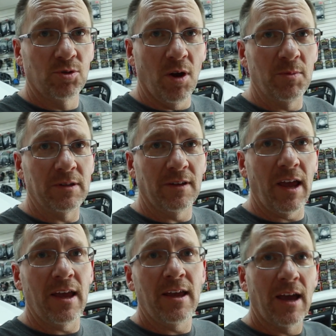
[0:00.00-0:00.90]
Join me
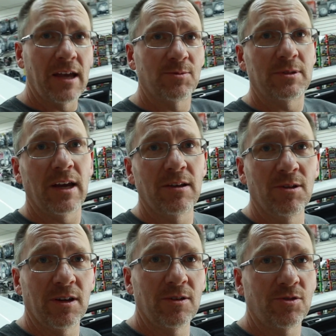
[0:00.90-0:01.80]
today as we take a
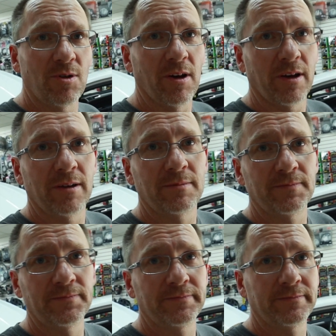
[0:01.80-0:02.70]
look in the trunk.
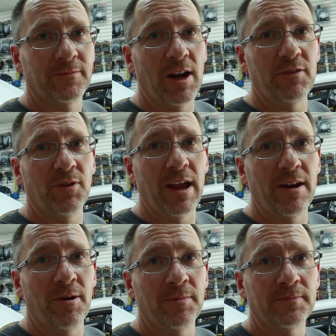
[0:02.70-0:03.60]
Ready,
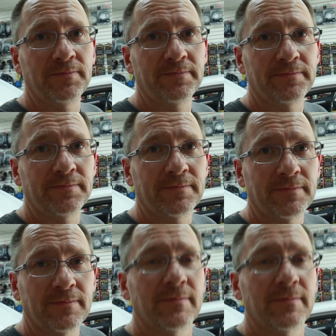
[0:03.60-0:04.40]
Fernando? Let's go.